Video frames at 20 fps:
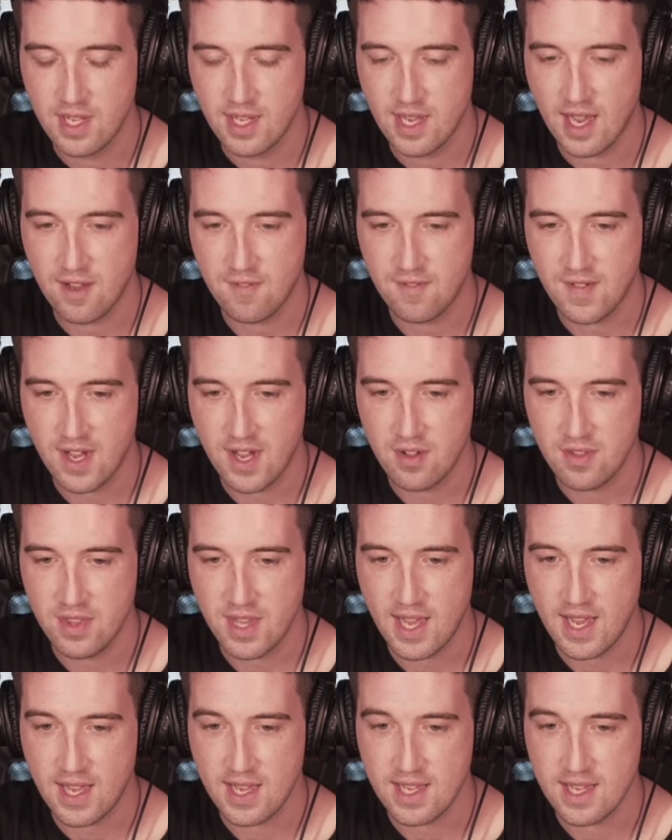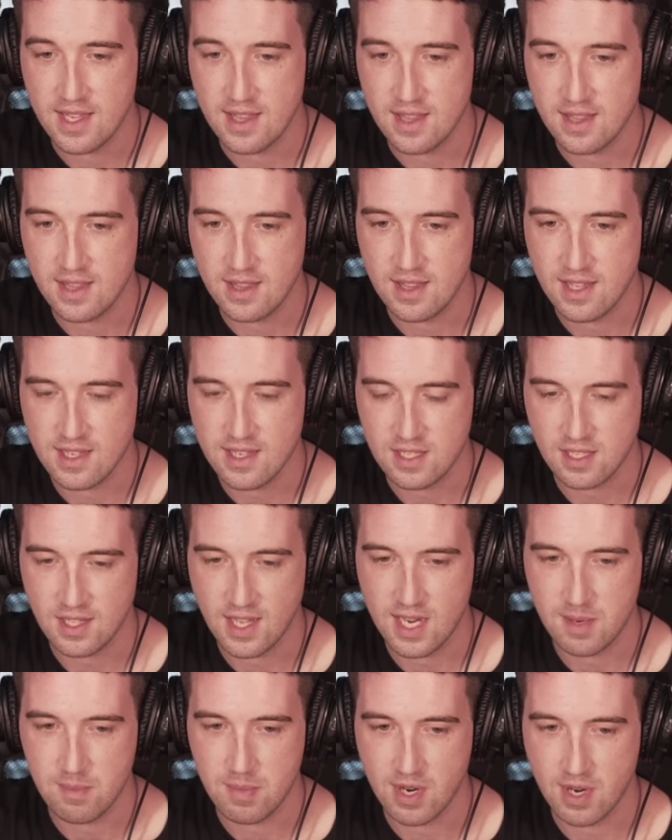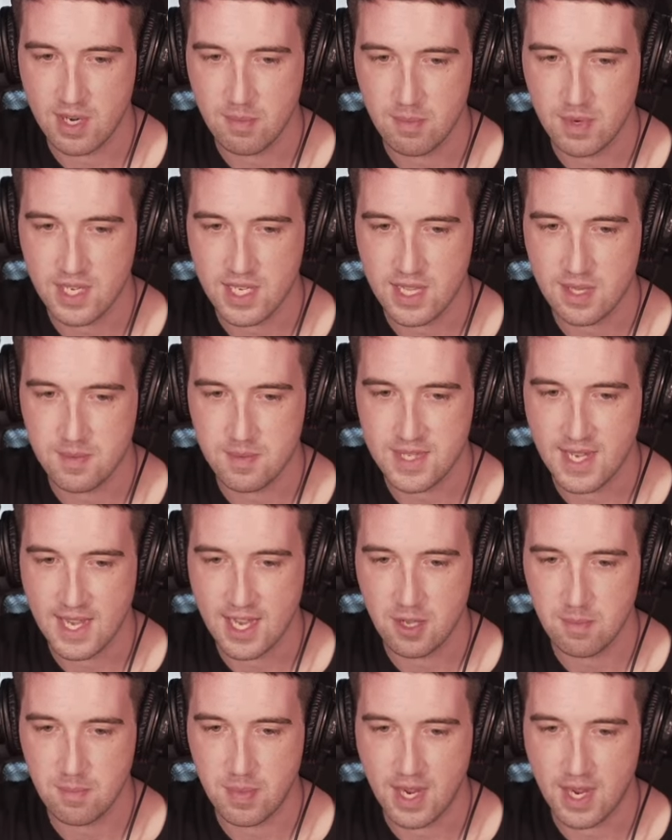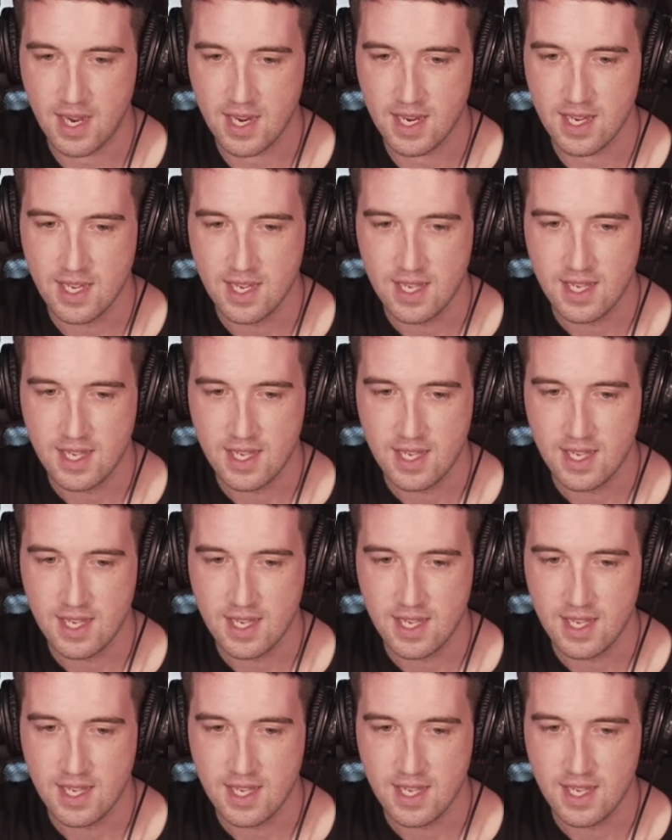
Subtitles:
I found that in this library, bringing them down by